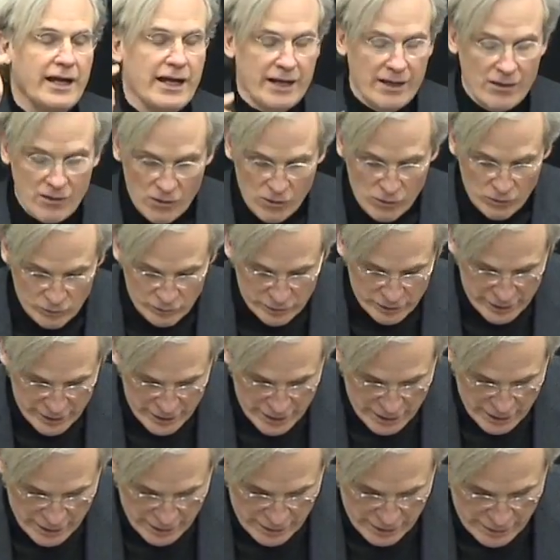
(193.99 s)
and
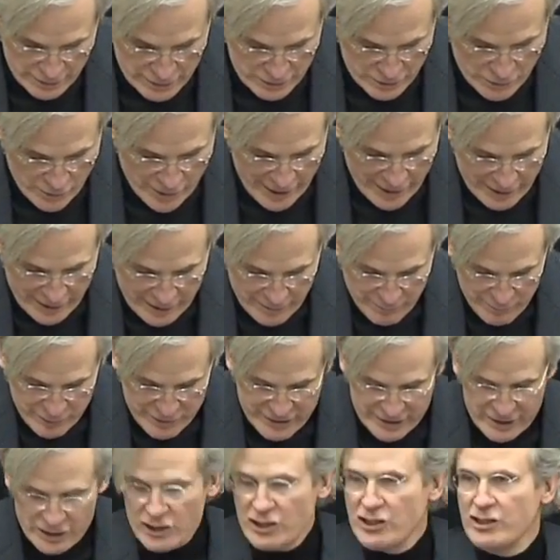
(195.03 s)
only so I can
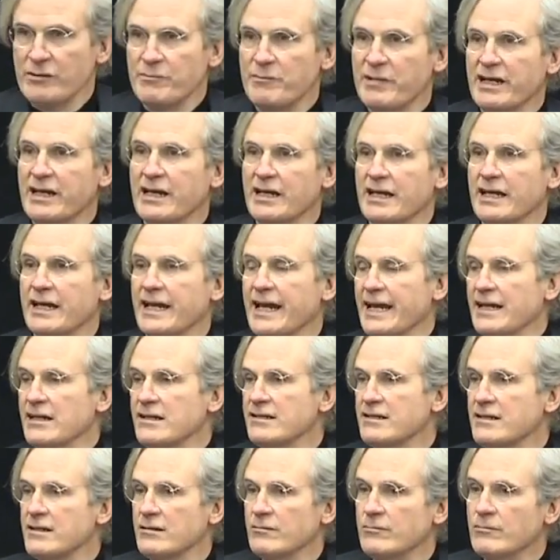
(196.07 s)
position Mickey
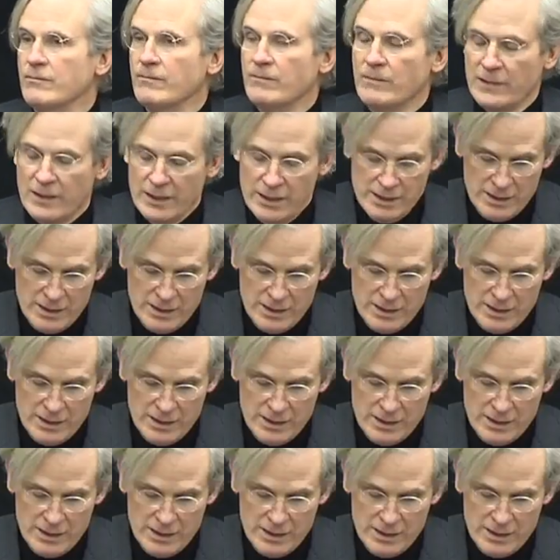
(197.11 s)
against them